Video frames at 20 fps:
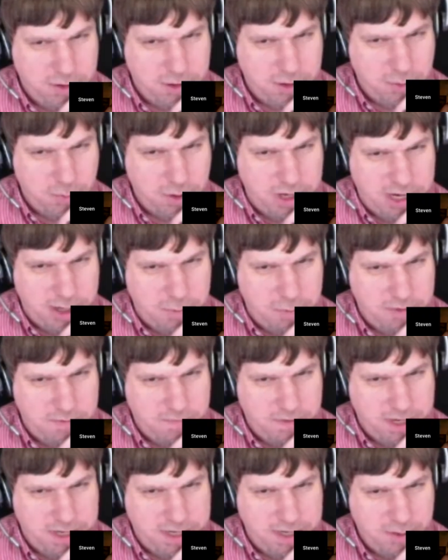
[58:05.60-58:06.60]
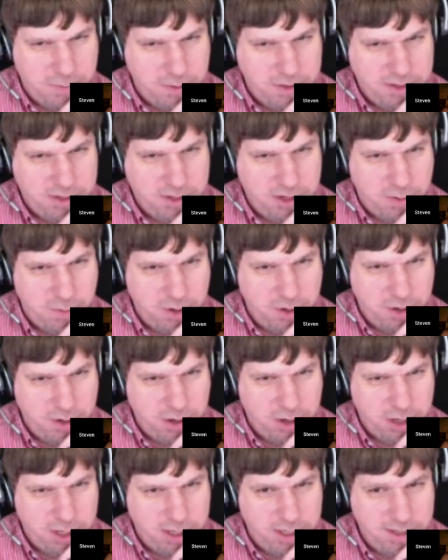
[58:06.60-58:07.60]
her realm and find out what's going
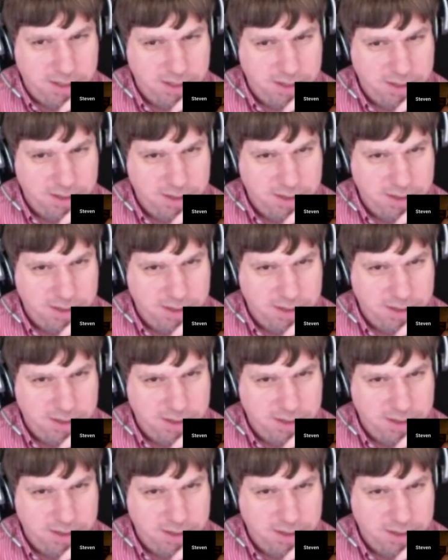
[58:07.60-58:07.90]
on,